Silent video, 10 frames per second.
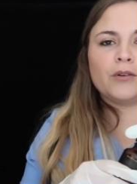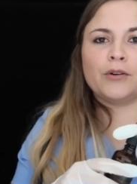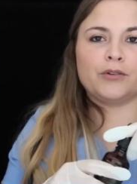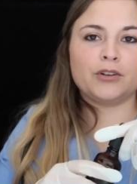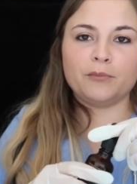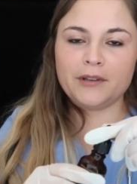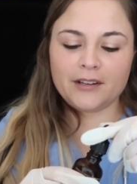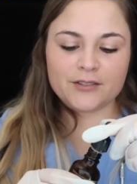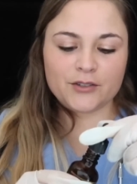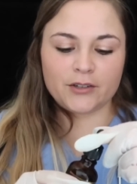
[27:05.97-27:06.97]
Oh no, don't
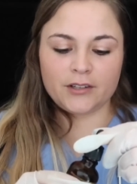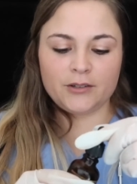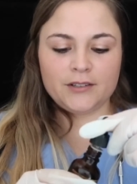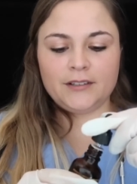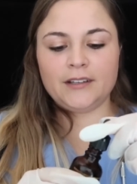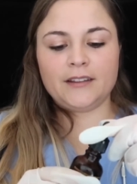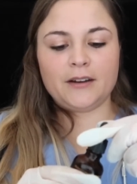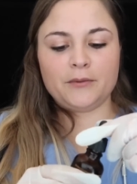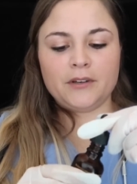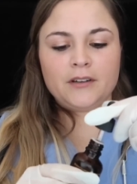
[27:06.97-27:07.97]
be concerned that you didn't
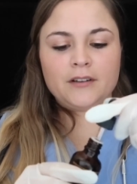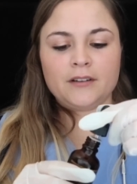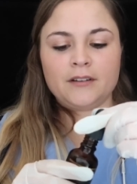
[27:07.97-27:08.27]
get that one.